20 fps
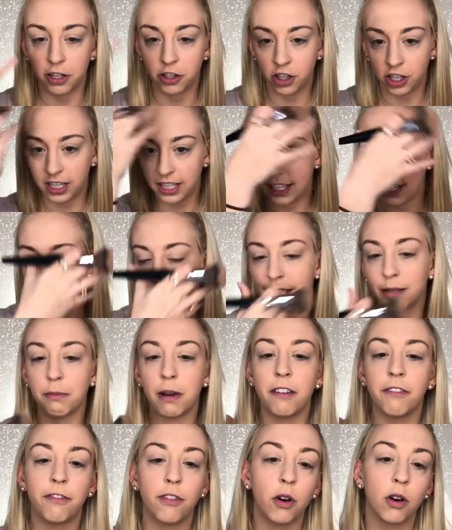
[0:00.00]
cheeks and
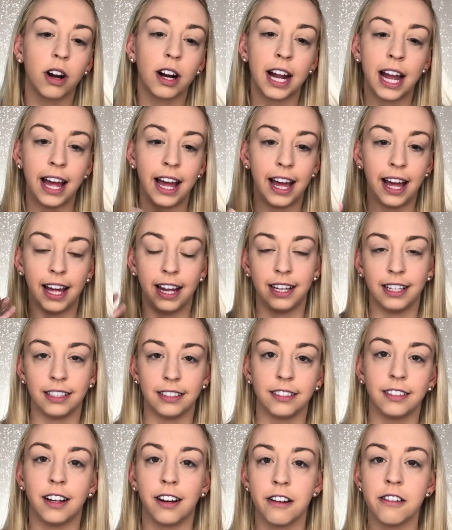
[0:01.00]
my forehead
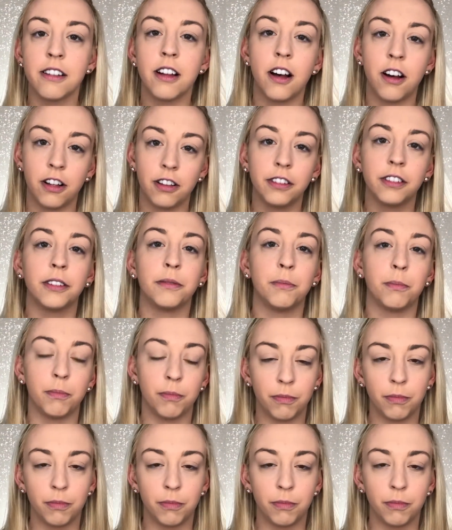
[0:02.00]
and all the